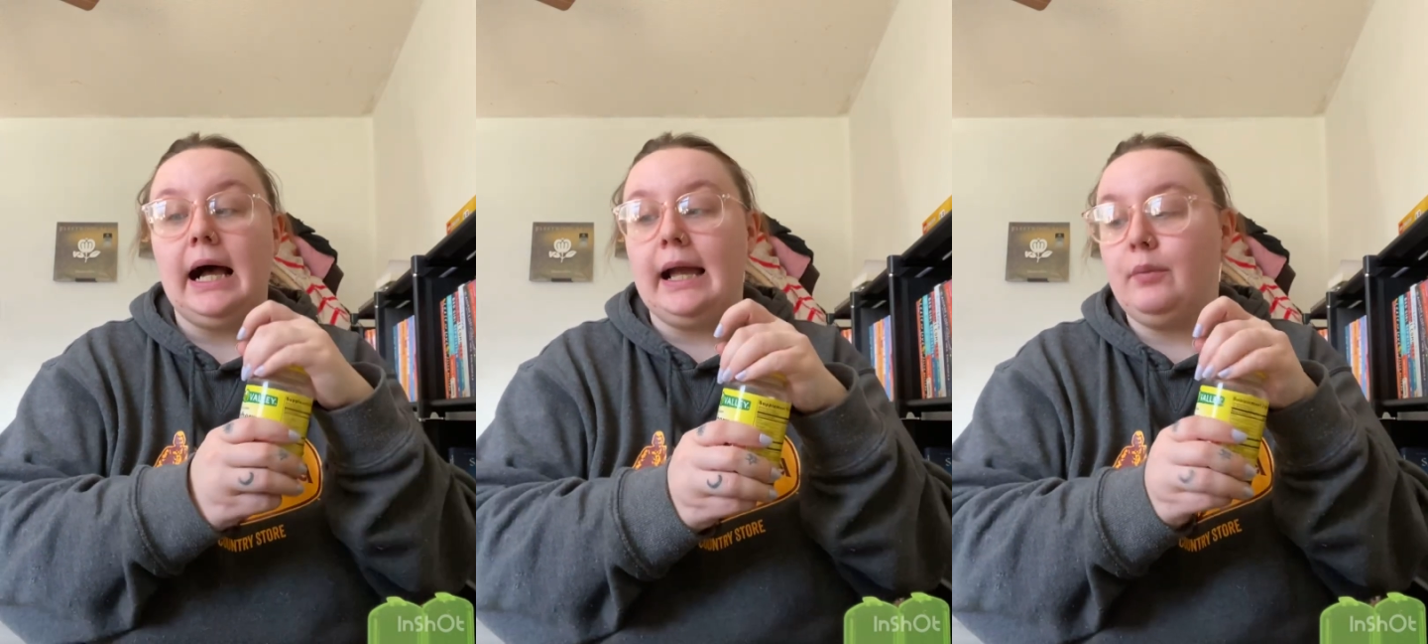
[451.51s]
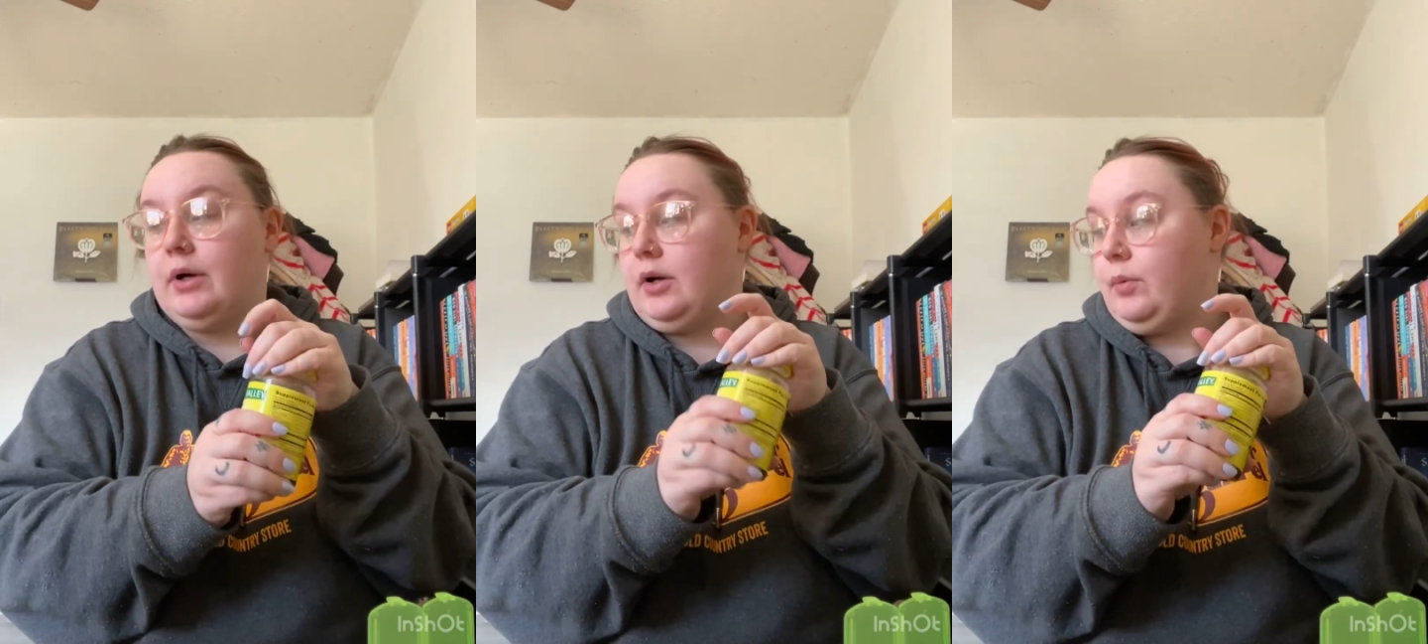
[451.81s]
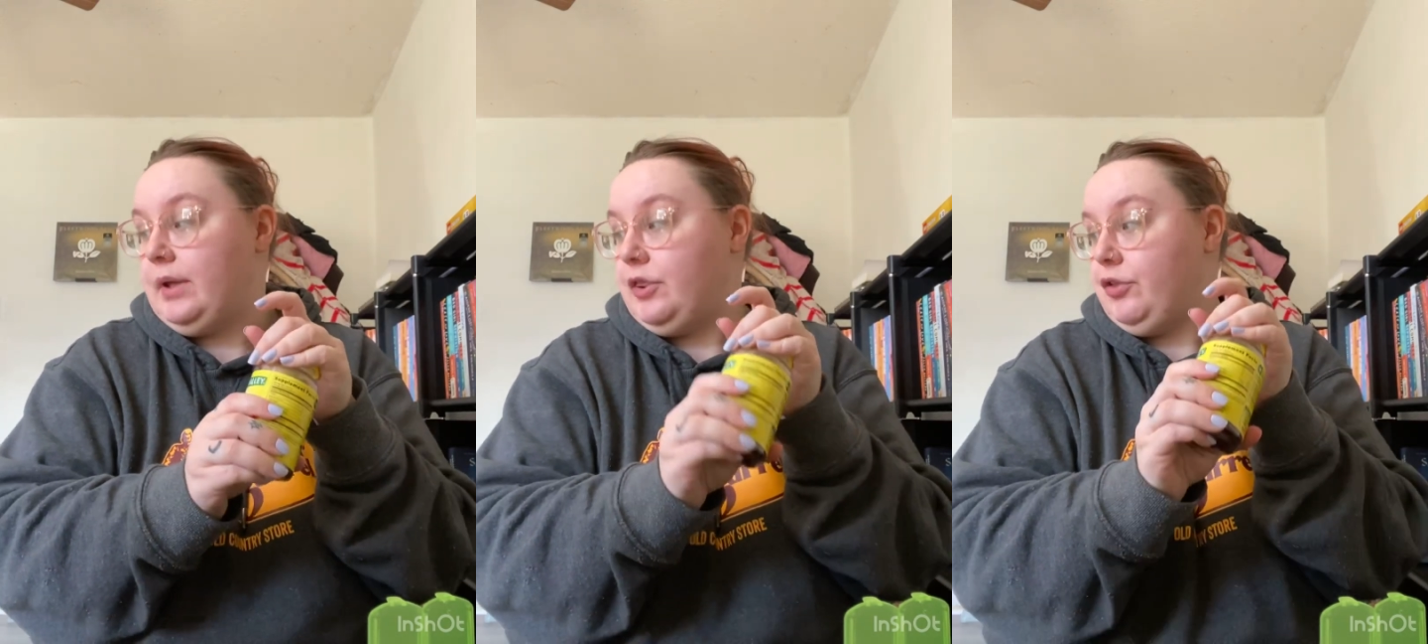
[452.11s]
I work
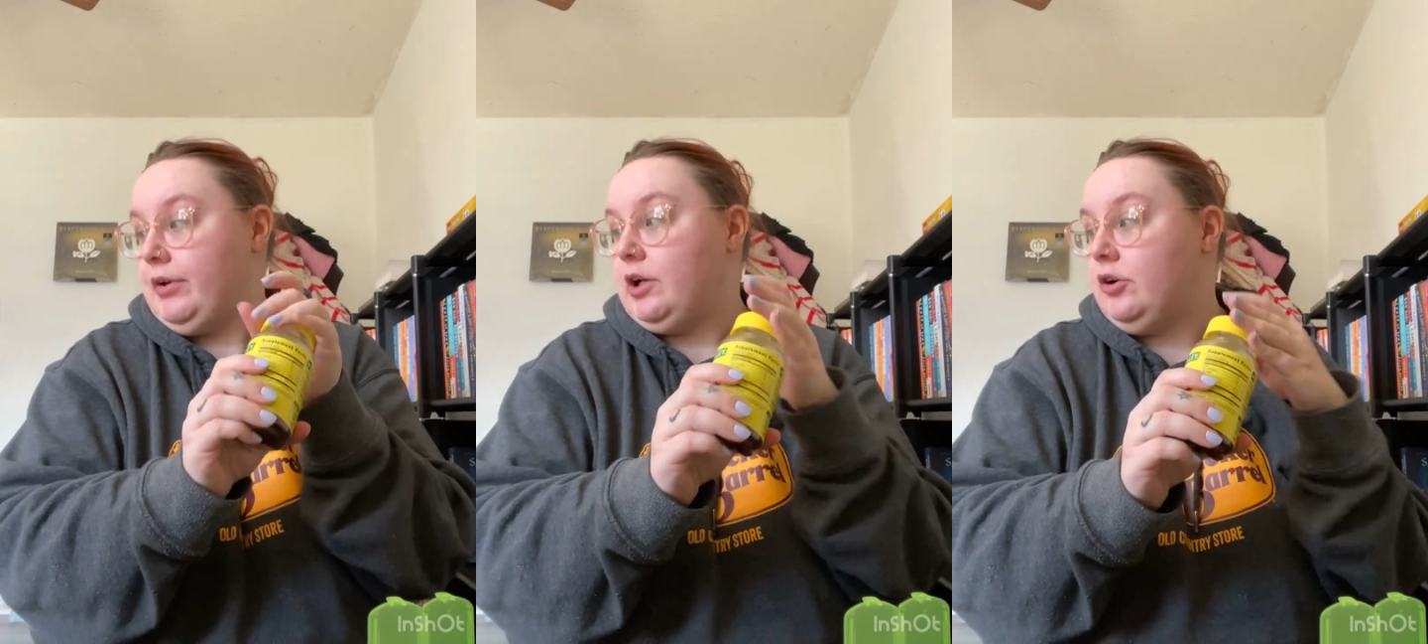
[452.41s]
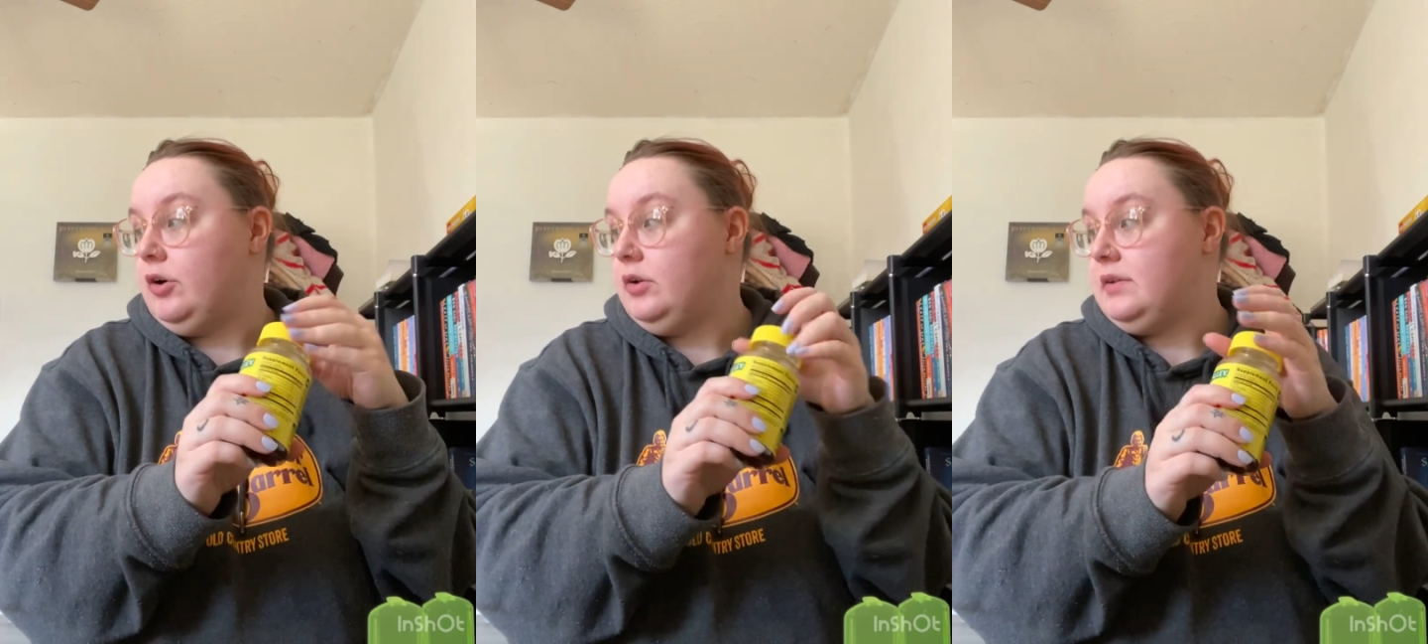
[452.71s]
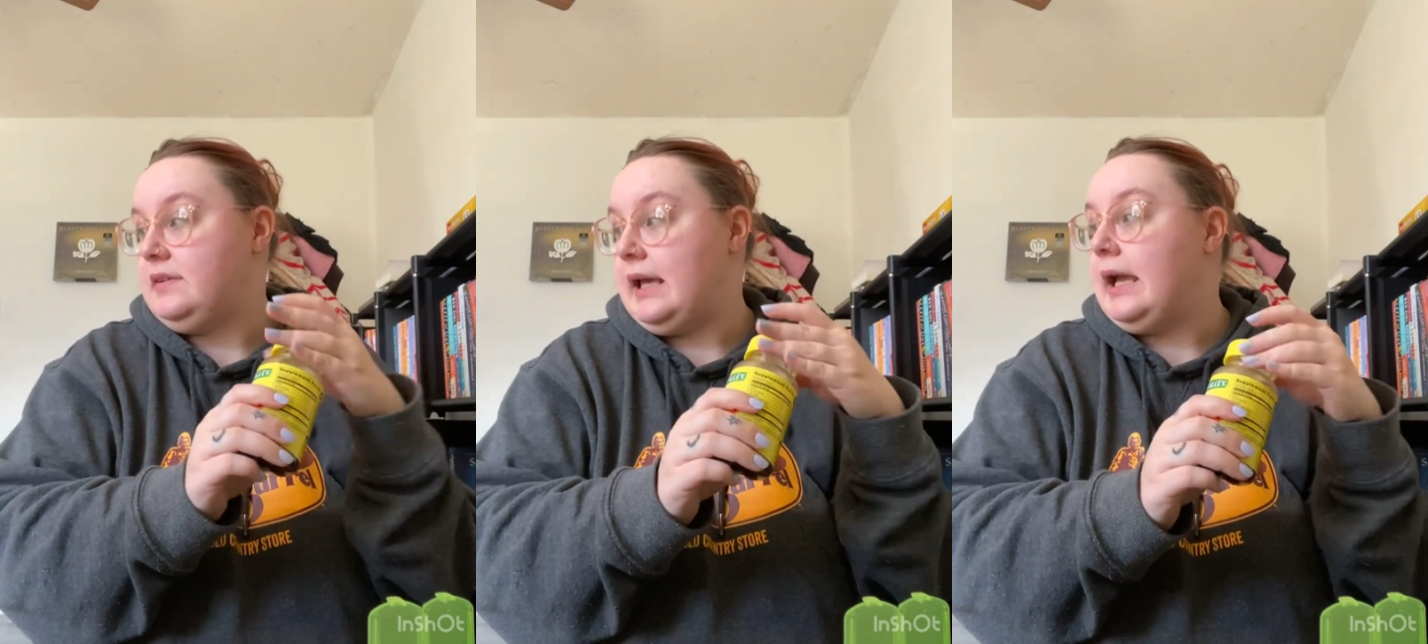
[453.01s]
with 3-year-olds,